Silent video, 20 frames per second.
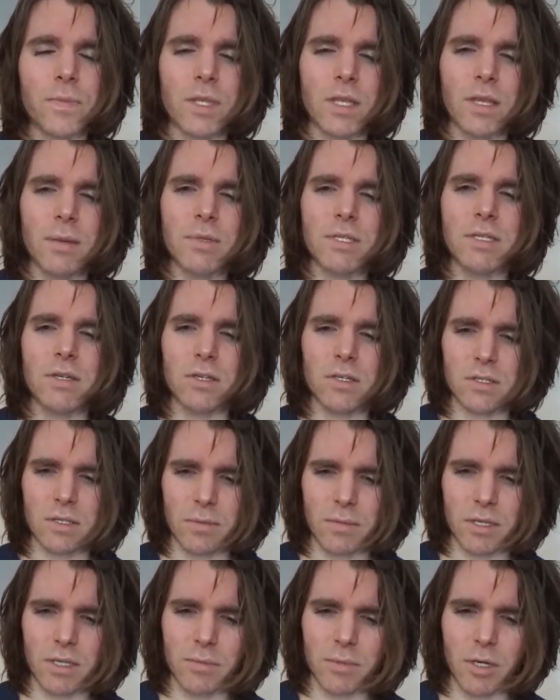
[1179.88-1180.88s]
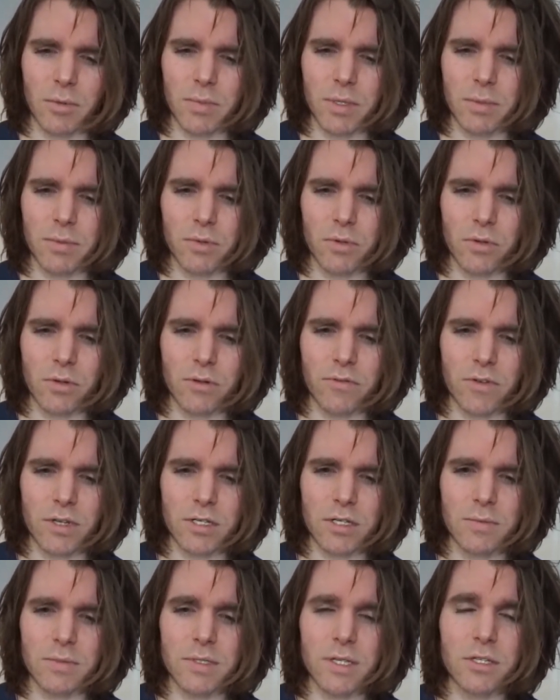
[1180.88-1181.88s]
Let me tell you something about people who are
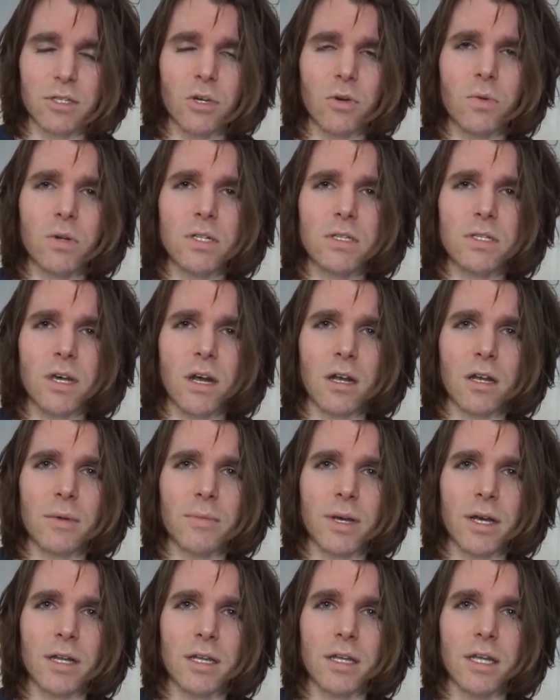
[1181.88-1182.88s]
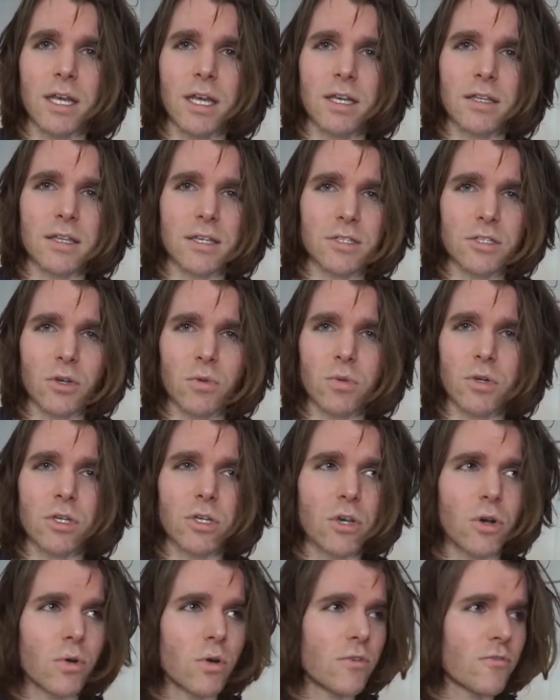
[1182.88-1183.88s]
victims. They don't want to talk about it. They don't want to
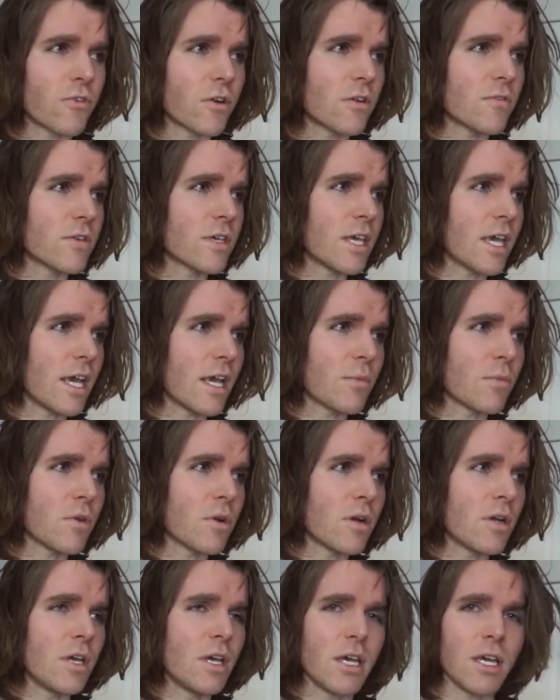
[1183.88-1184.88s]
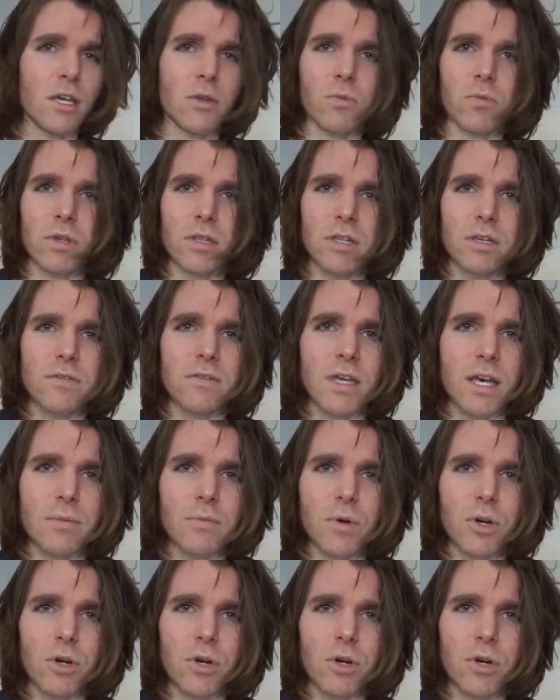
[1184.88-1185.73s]
go in front of a camera and relive that